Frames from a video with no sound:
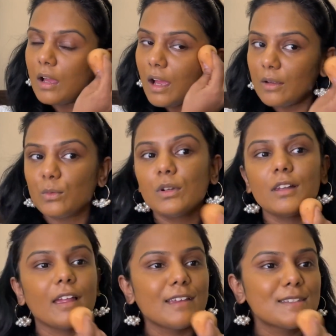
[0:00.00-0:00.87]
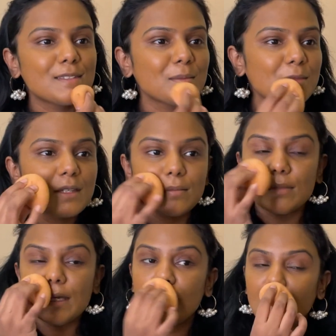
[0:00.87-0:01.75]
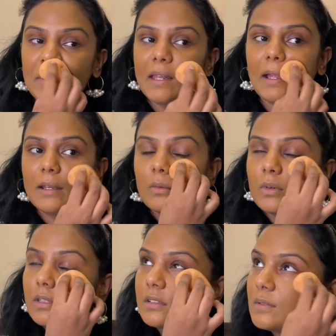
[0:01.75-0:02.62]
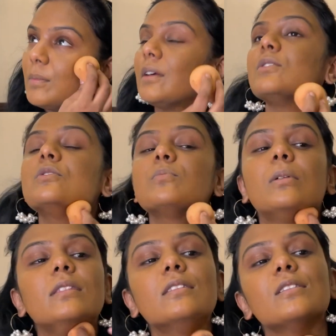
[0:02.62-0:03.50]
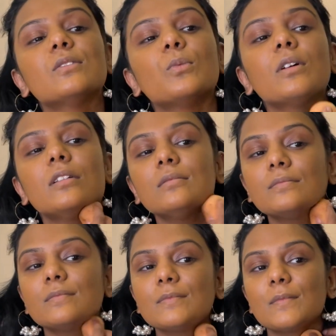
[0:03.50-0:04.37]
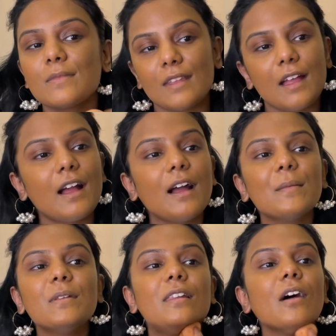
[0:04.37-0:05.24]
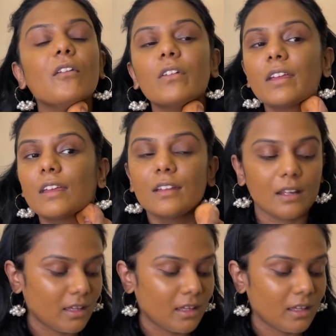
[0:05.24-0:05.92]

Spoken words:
I would like something being applied with a sponge, but this one I'm loving it.